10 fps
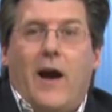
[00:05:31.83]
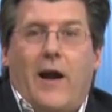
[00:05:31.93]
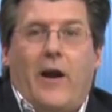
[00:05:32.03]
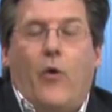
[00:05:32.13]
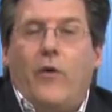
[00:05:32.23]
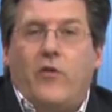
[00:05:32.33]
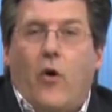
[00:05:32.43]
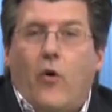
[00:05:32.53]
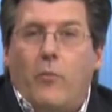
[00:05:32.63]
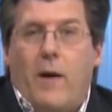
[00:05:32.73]
And I always
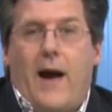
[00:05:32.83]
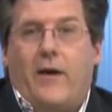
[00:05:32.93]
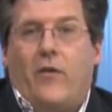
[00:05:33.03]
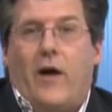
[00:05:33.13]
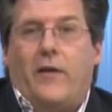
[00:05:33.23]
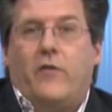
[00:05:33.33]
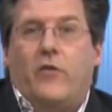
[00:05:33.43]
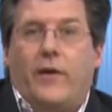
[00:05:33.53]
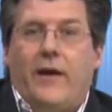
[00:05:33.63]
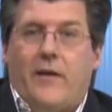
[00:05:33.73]
hold back a lot
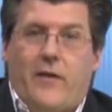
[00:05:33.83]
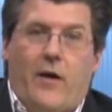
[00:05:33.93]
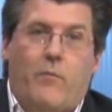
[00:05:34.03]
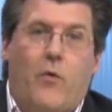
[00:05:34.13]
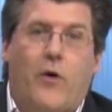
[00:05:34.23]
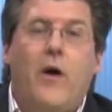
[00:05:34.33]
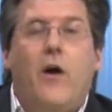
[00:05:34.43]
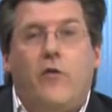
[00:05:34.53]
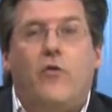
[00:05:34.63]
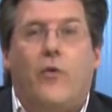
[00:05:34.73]
so I can get down more
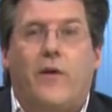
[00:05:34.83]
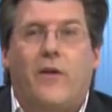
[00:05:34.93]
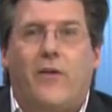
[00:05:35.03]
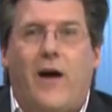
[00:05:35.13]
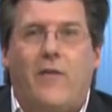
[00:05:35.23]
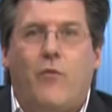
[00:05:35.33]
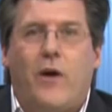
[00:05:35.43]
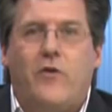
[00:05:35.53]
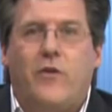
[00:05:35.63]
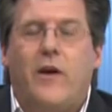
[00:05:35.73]
during the live
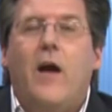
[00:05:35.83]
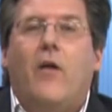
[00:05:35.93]
wagering.